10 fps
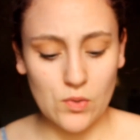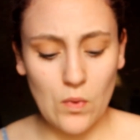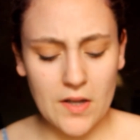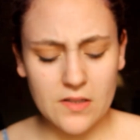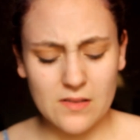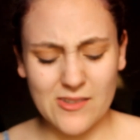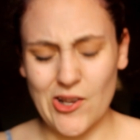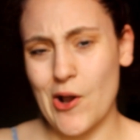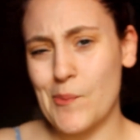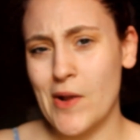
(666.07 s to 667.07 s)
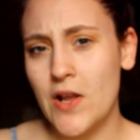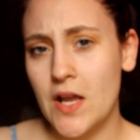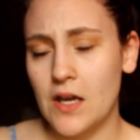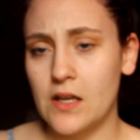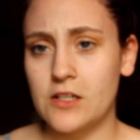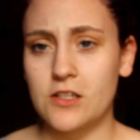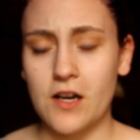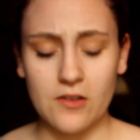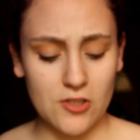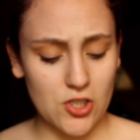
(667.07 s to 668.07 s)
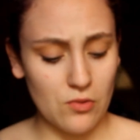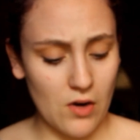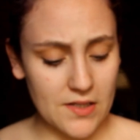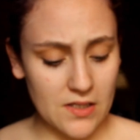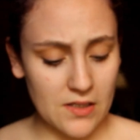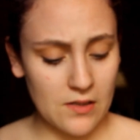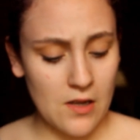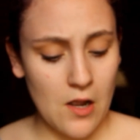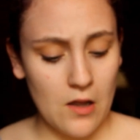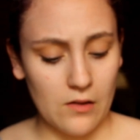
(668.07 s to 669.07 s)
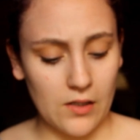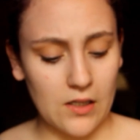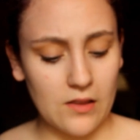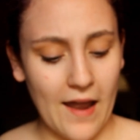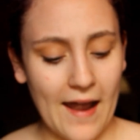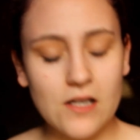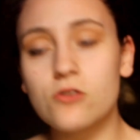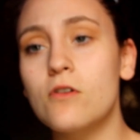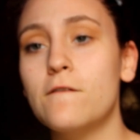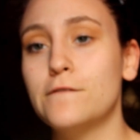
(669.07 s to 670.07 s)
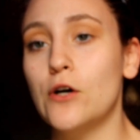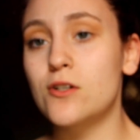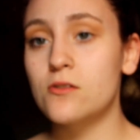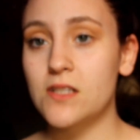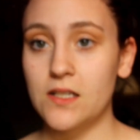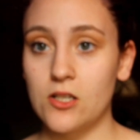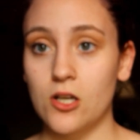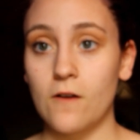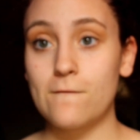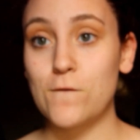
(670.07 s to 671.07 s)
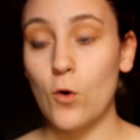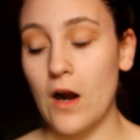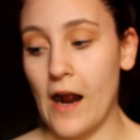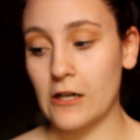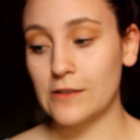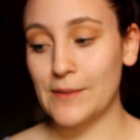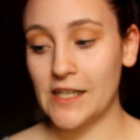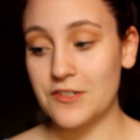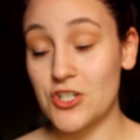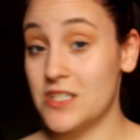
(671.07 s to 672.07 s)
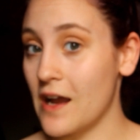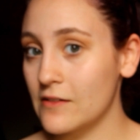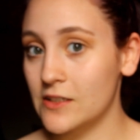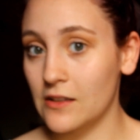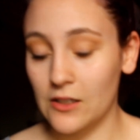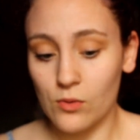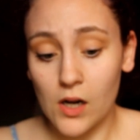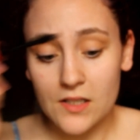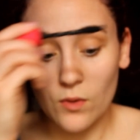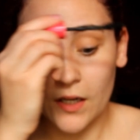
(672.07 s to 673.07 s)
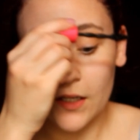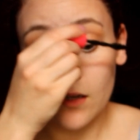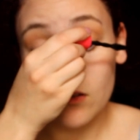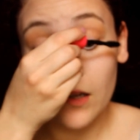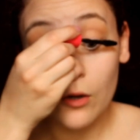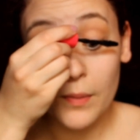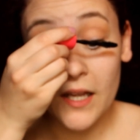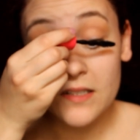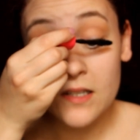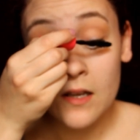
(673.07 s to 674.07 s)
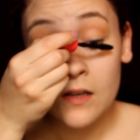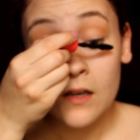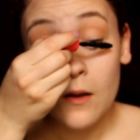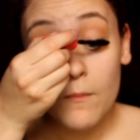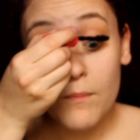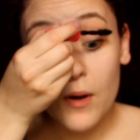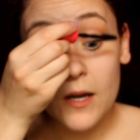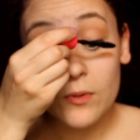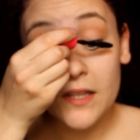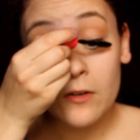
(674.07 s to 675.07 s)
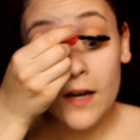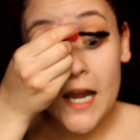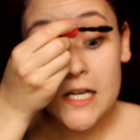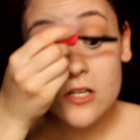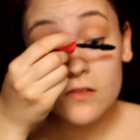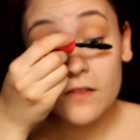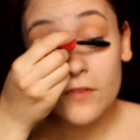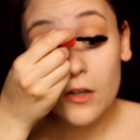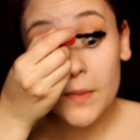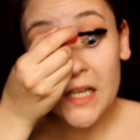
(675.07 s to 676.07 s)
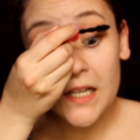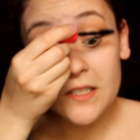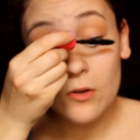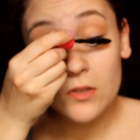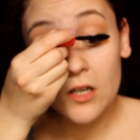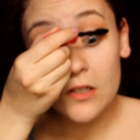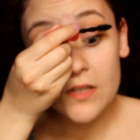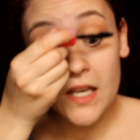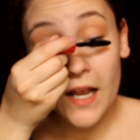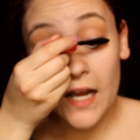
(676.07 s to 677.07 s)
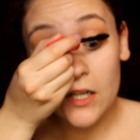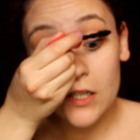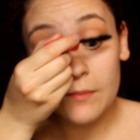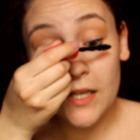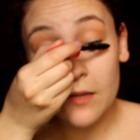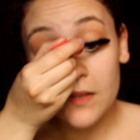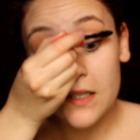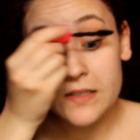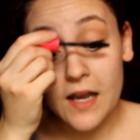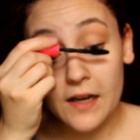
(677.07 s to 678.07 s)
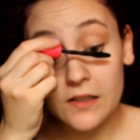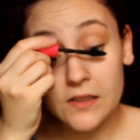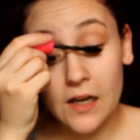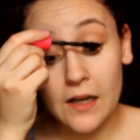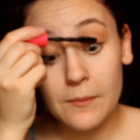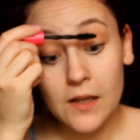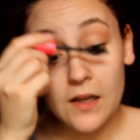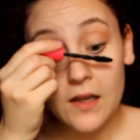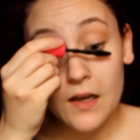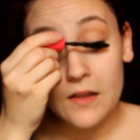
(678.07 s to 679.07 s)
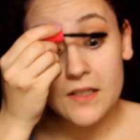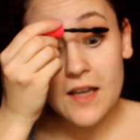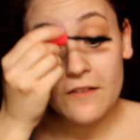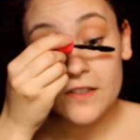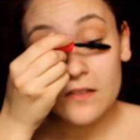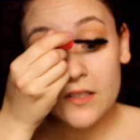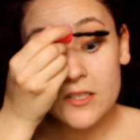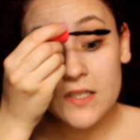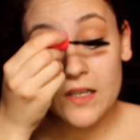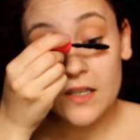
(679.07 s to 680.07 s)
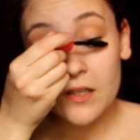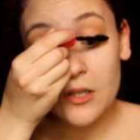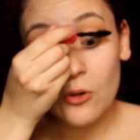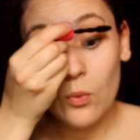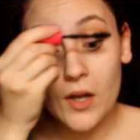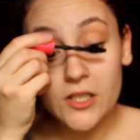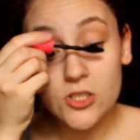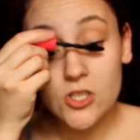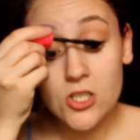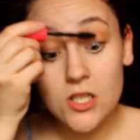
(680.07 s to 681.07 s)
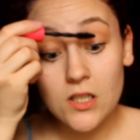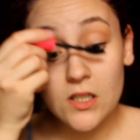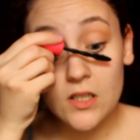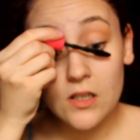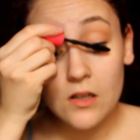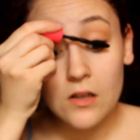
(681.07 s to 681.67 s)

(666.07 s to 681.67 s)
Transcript: was in some, and in others she wasn't. Like, the actual photos they took for Outer Banks, she definitely was wearing a little bit. But when they were actually filming, I don't know if they had her in makeup the entire time. They definitely did when she